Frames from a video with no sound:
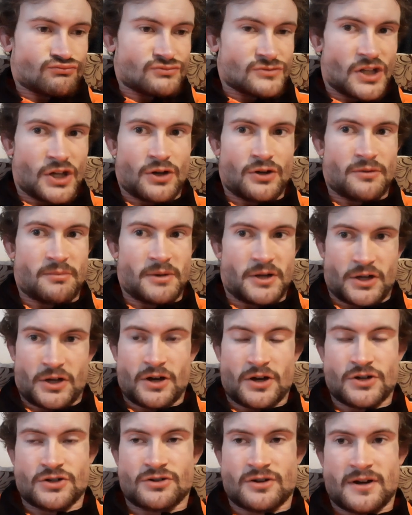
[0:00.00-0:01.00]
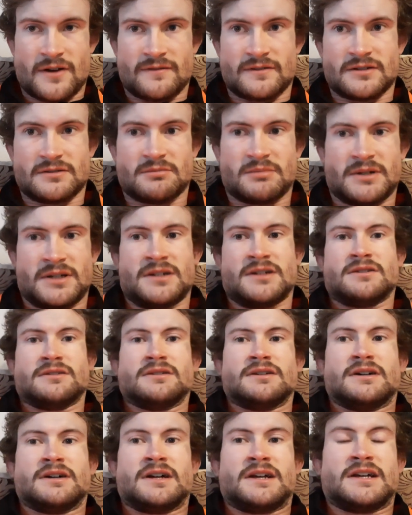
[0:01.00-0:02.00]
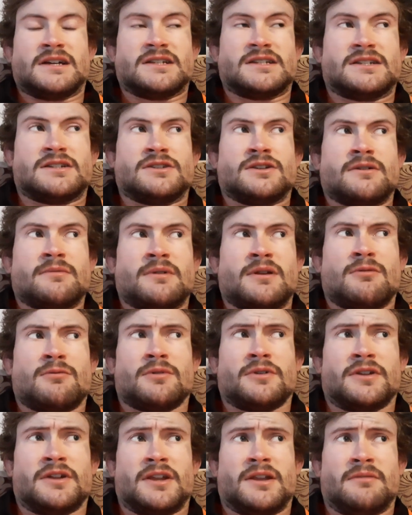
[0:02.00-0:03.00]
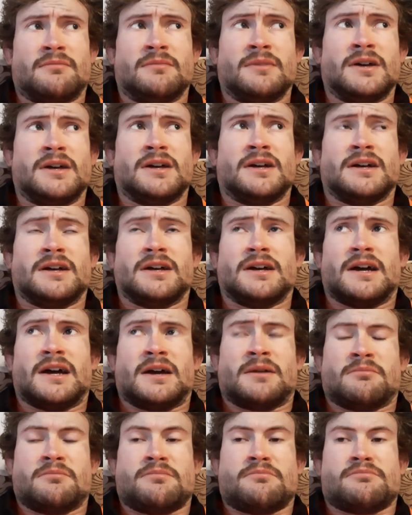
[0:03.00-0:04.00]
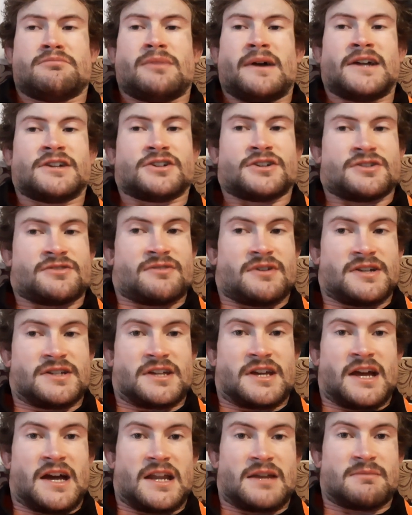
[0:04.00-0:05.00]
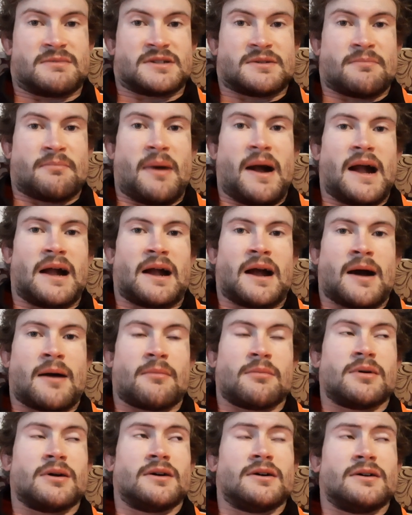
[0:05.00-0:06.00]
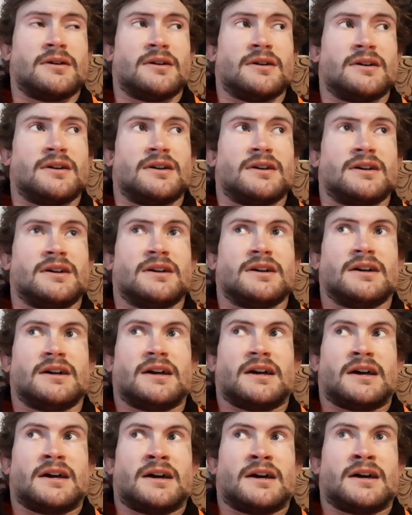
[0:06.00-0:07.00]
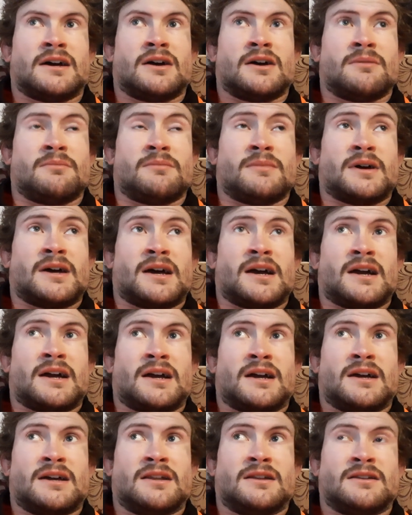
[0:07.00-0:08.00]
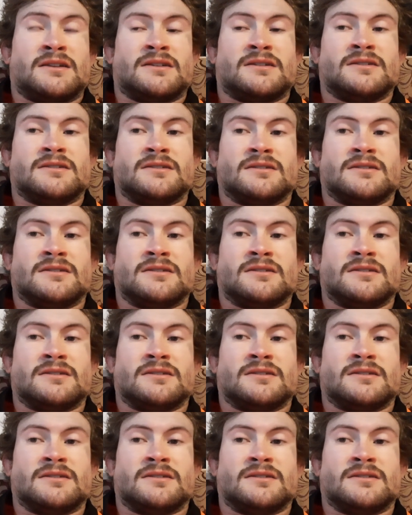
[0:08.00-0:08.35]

he could have been a co-driver, but I guess nobody wanted him, and Brad Jones Racing had him as a backup, um, and